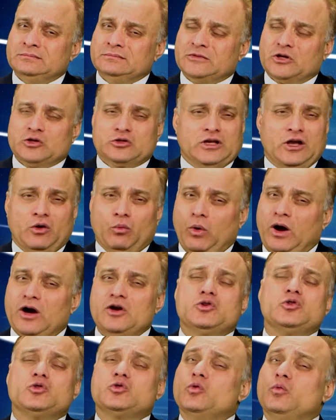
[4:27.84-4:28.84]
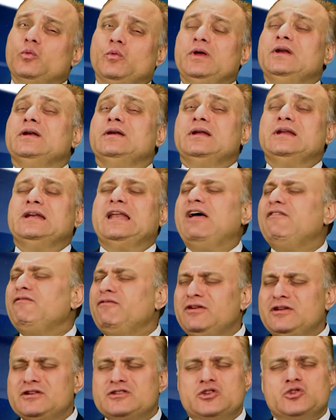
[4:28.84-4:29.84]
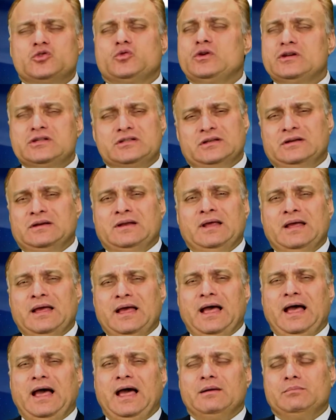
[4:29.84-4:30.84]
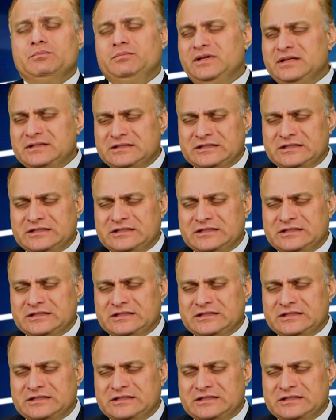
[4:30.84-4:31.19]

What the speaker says: because I want you to win in every situation and be